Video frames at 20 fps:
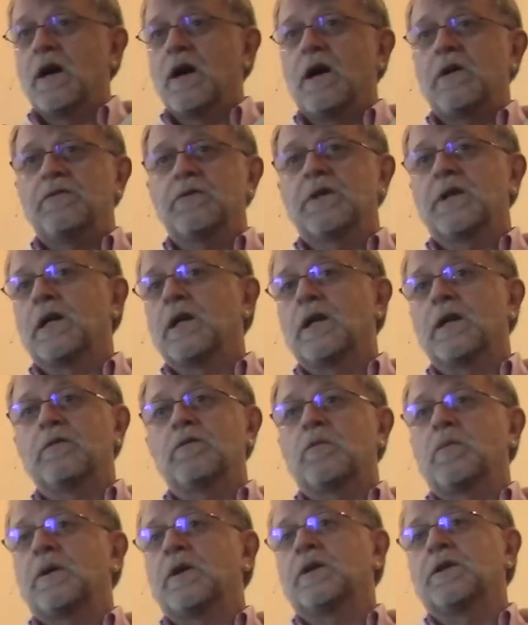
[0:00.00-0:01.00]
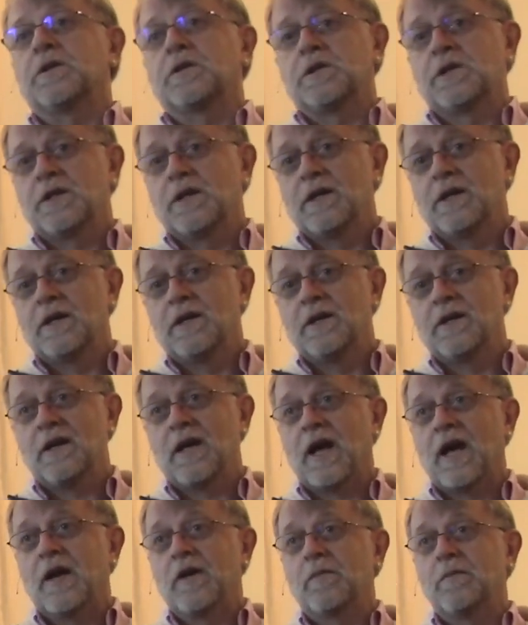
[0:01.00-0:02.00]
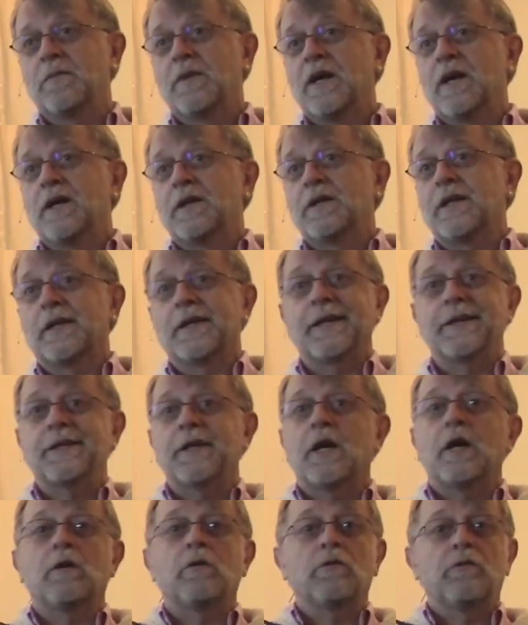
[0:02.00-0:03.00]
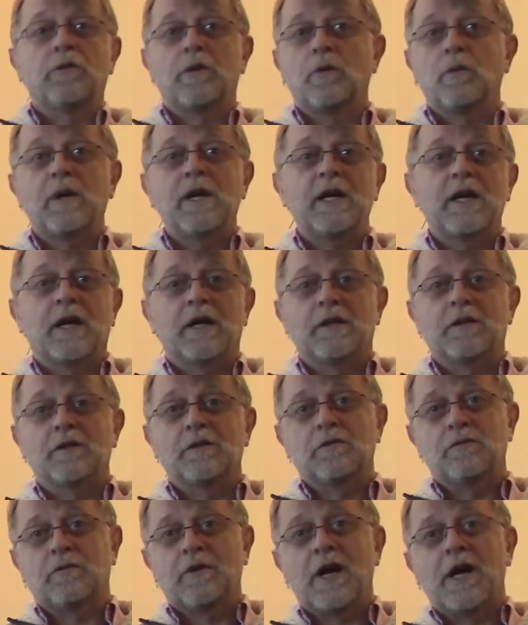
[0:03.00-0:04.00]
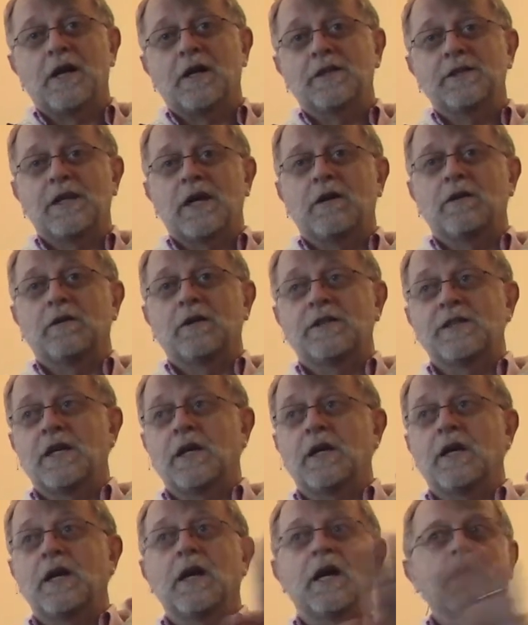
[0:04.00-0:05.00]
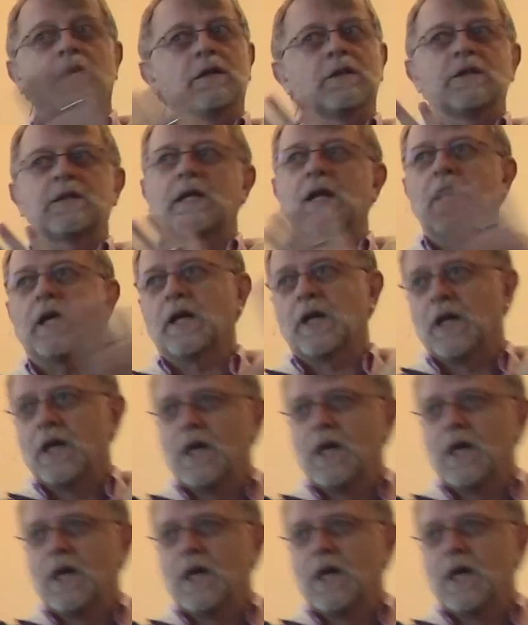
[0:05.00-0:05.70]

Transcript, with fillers: often they'll live apart. Mm. Um, they'll get together for the weekend, Friday, Saturday, Sunday, and then it's like